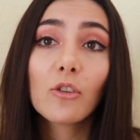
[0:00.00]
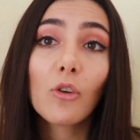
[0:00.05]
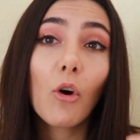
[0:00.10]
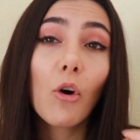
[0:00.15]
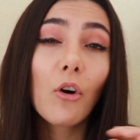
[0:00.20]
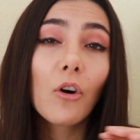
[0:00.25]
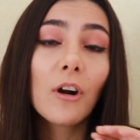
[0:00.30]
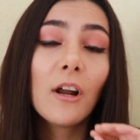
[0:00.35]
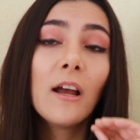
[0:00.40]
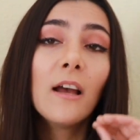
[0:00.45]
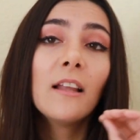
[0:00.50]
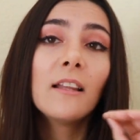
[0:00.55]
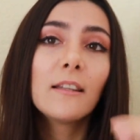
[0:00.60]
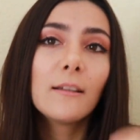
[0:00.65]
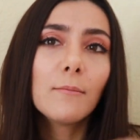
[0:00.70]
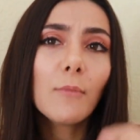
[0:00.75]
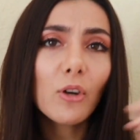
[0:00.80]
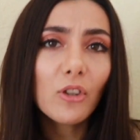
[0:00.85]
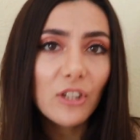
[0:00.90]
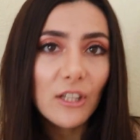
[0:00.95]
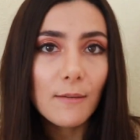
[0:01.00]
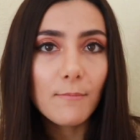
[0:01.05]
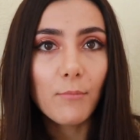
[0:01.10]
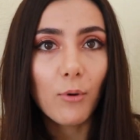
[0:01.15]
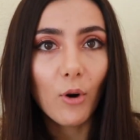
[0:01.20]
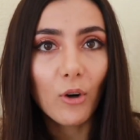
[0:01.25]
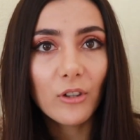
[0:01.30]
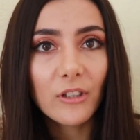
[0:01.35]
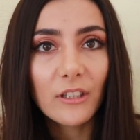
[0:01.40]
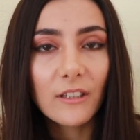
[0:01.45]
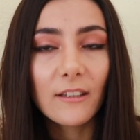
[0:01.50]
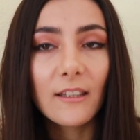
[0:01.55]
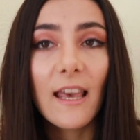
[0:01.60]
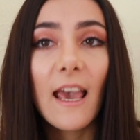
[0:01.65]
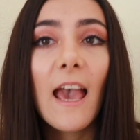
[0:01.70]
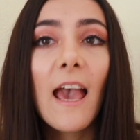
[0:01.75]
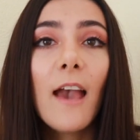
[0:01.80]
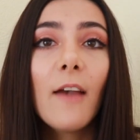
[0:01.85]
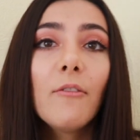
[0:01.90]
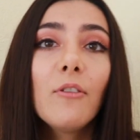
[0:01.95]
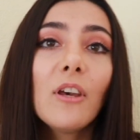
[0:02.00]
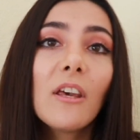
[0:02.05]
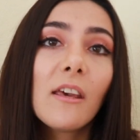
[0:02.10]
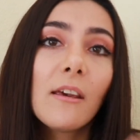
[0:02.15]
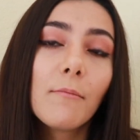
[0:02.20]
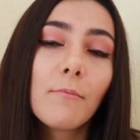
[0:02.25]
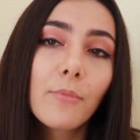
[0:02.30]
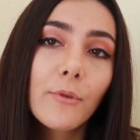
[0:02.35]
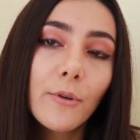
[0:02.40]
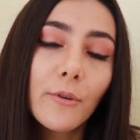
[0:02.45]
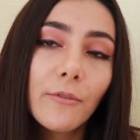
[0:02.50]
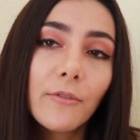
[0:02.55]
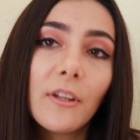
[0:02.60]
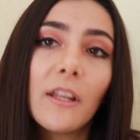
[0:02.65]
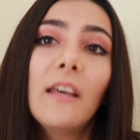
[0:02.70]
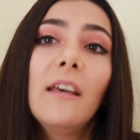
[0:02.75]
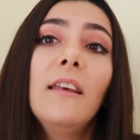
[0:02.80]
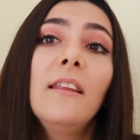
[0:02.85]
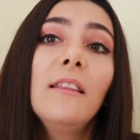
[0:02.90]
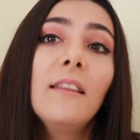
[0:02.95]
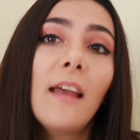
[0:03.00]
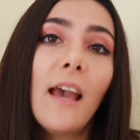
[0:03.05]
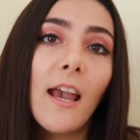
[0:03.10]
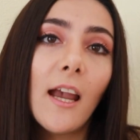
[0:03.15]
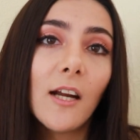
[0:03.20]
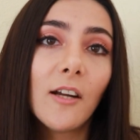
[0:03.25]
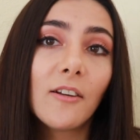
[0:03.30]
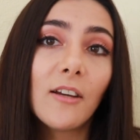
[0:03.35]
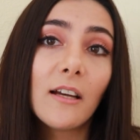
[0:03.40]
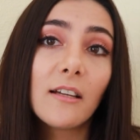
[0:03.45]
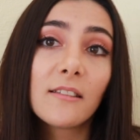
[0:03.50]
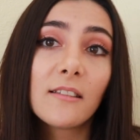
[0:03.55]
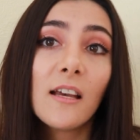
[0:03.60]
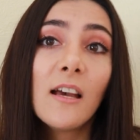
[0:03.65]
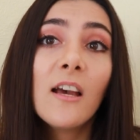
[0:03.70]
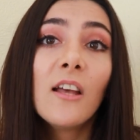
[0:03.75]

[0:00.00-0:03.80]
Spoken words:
or the most importantly, have you improved in the areas